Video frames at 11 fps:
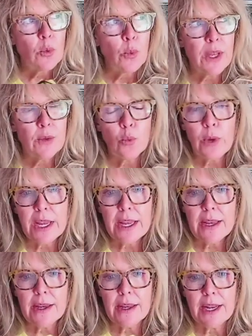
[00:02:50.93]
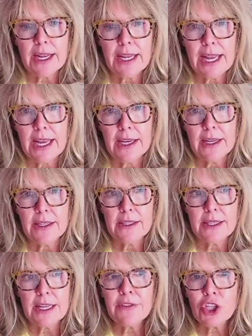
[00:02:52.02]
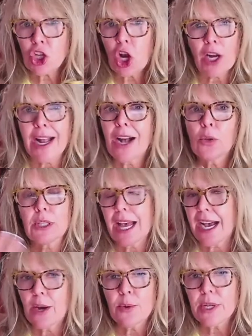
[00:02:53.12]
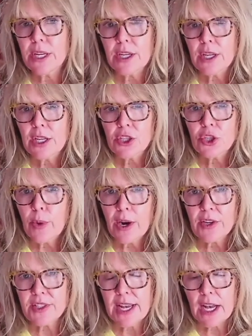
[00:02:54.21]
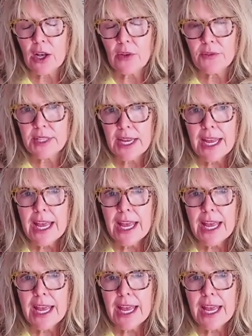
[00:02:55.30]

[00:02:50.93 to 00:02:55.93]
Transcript: when we can even talk out loud to ourselves.